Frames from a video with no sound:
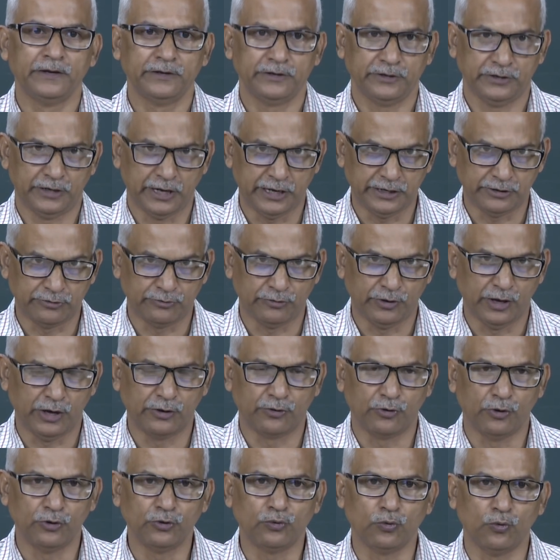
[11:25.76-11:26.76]
that we are
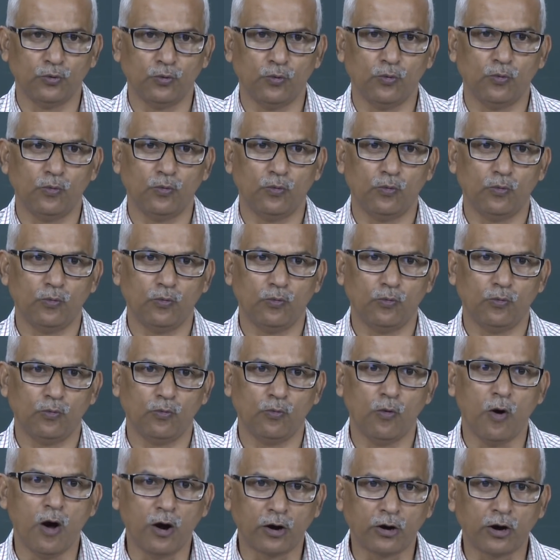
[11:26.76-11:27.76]
going to
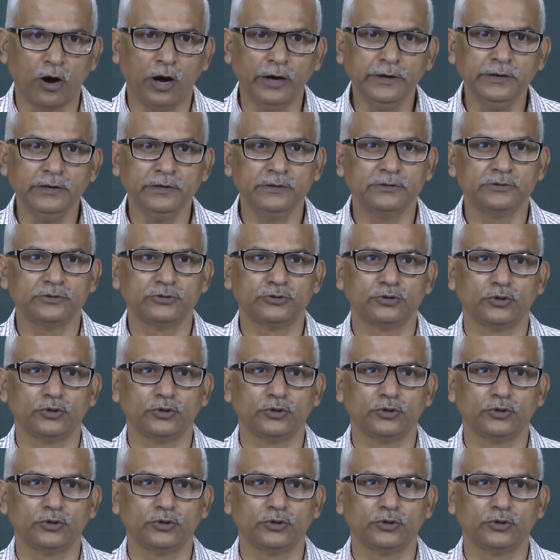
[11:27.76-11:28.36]
work on.